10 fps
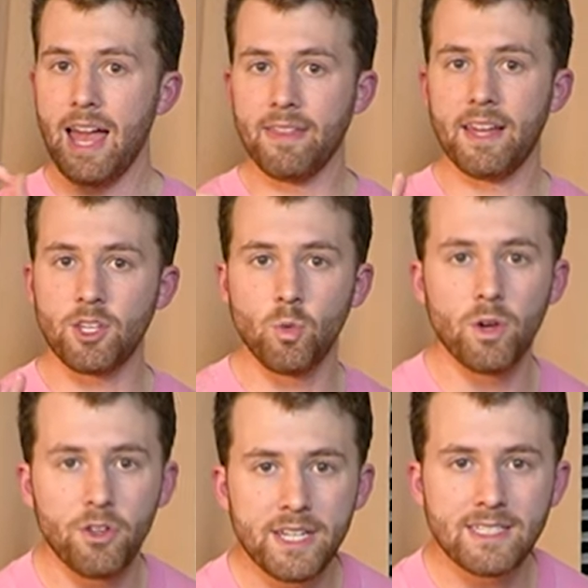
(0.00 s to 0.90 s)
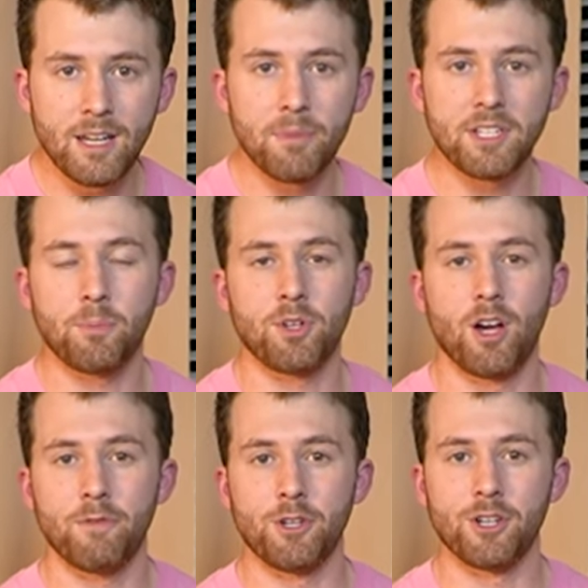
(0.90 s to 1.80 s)
And then you will need something to print
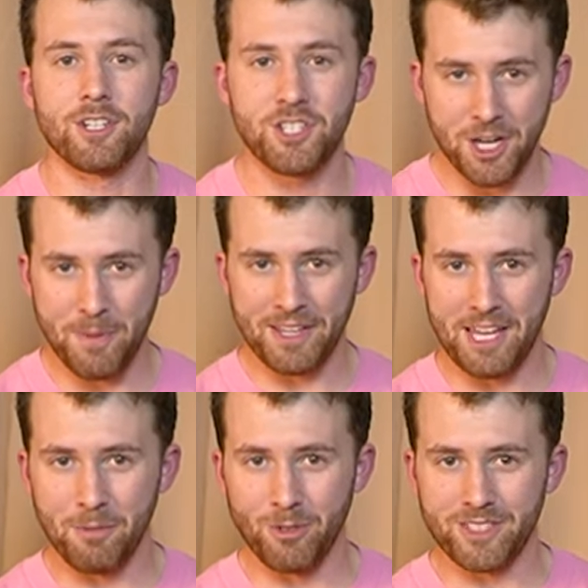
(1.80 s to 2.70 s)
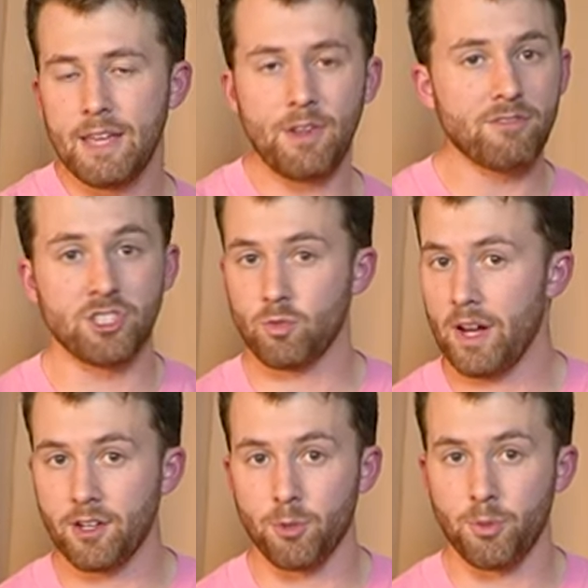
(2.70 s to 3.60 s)
off your shipping labels. If you have just a
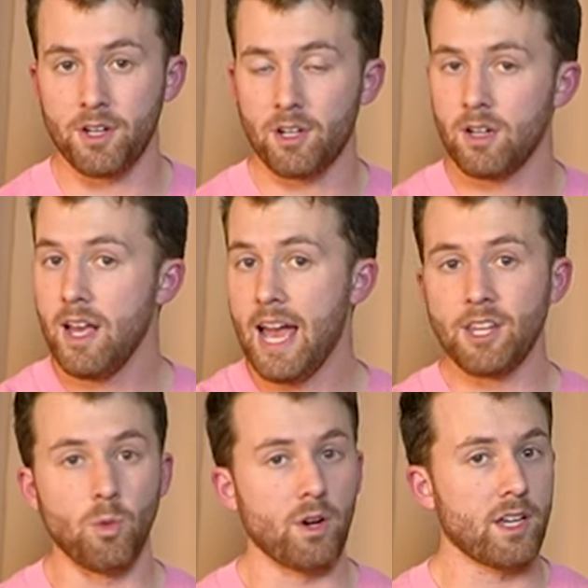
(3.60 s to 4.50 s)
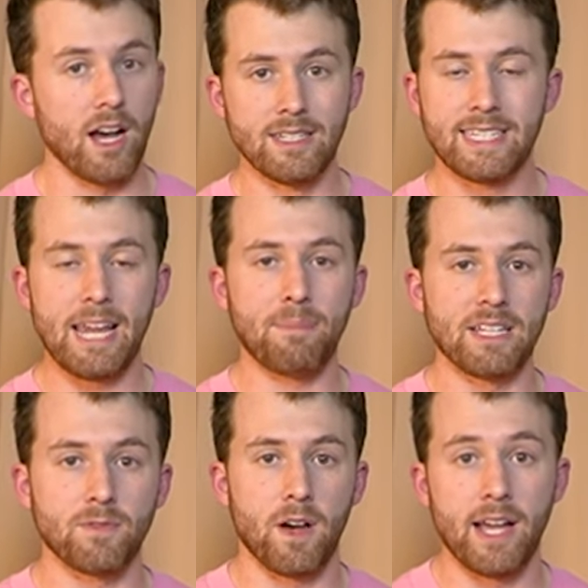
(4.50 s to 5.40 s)
regular printer and you wanna cut and tape,
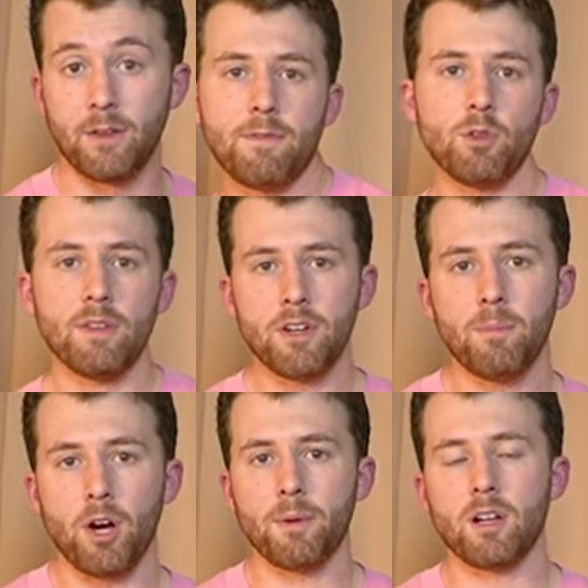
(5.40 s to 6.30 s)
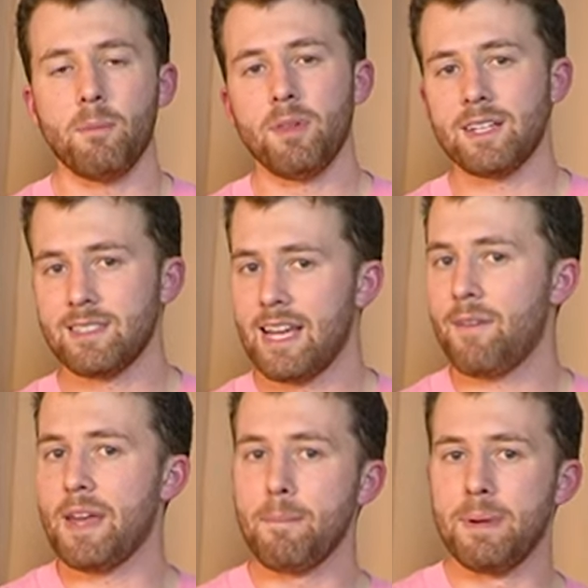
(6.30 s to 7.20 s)
that's fine. If you live in an apartment complex and they
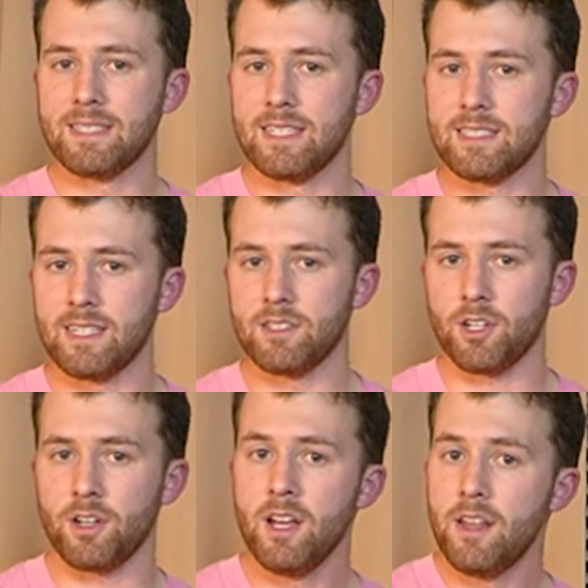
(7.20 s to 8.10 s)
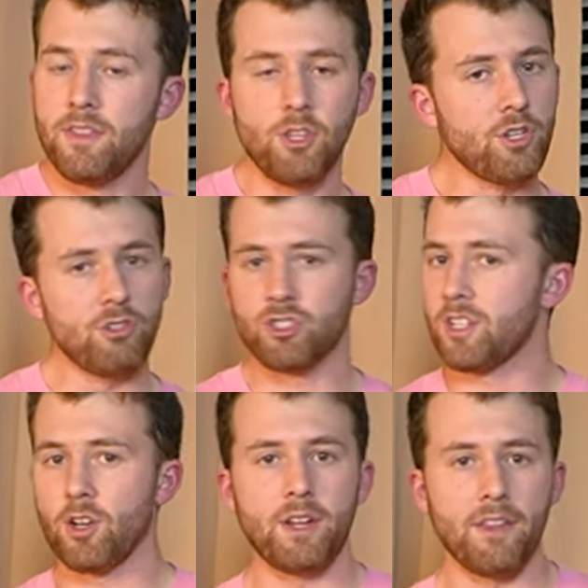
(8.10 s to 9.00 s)
have a business center, you can
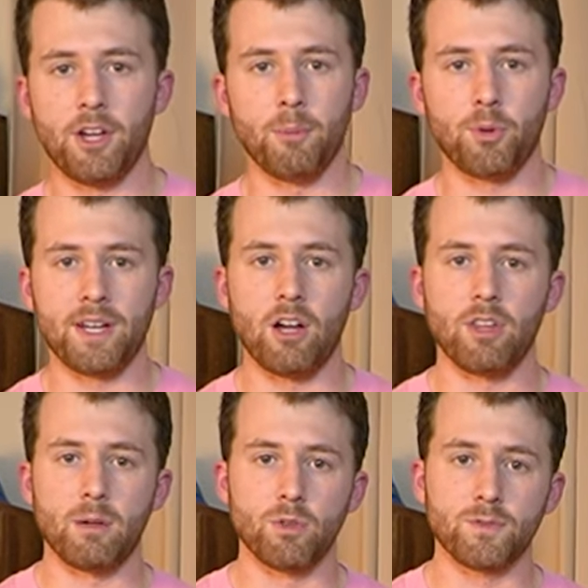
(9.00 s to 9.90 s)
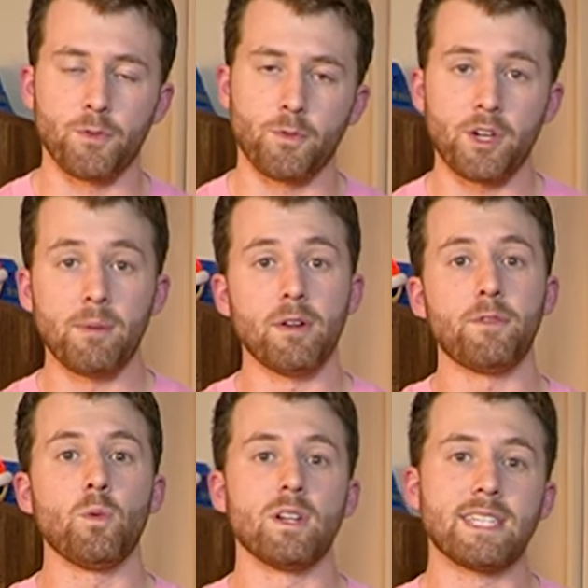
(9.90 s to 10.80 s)
usually go down there and print out labels for free. But if
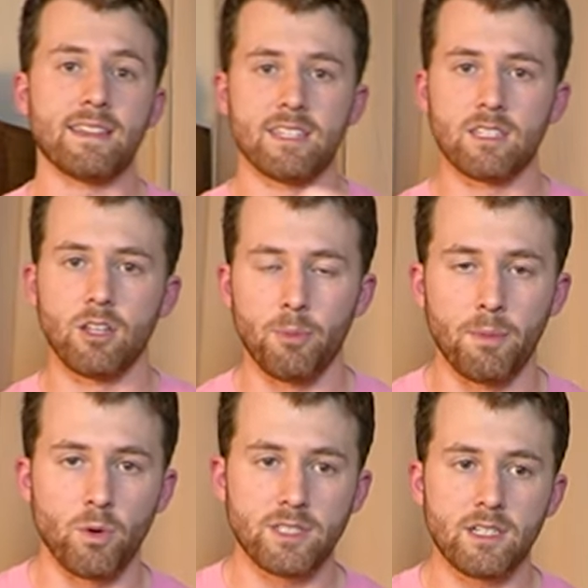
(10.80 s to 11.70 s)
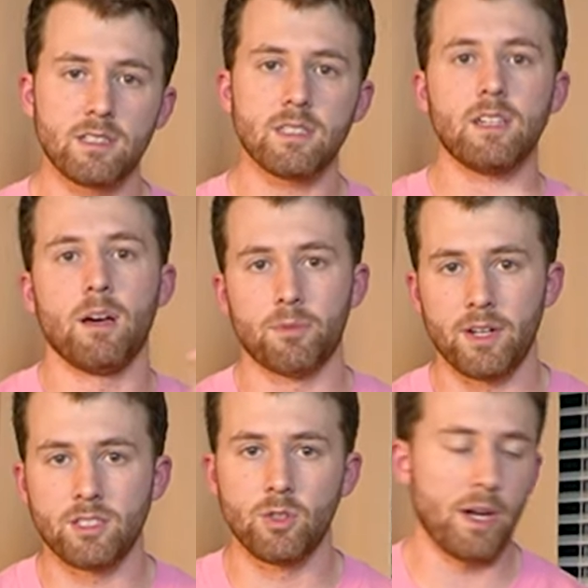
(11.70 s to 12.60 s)
you wanna take this a little bit more seriously,
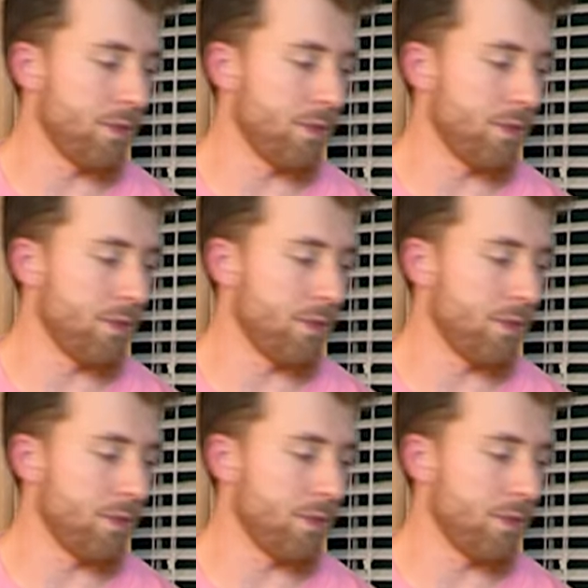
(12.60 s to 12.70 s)
upgrade to a